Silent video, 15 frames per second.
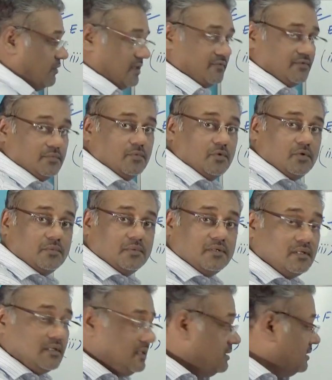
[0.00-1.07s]
one of the
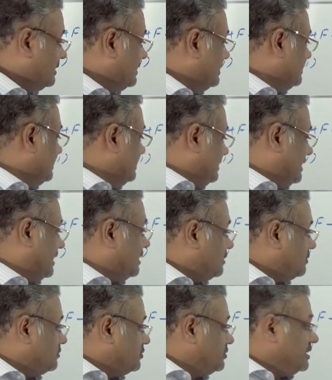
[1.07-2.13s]
monomers.
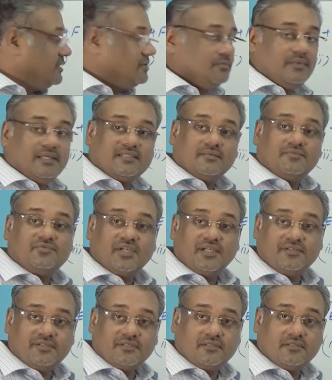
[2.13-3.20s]
Now you need to make some
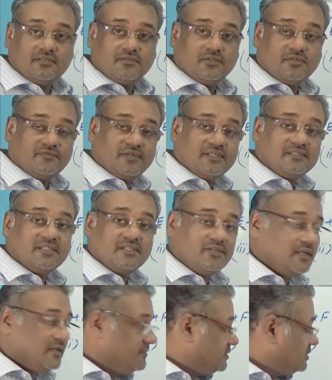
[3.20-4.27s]
changes. So the first thing
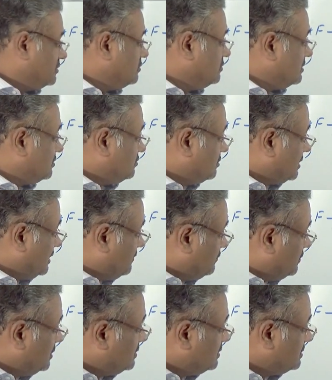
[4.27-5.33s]
you have to do is to
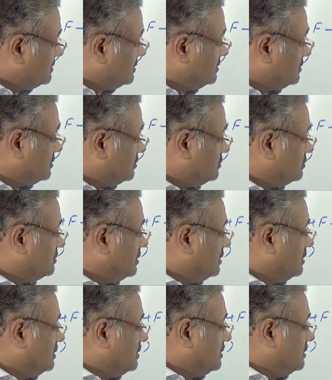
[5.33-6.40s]
convert this into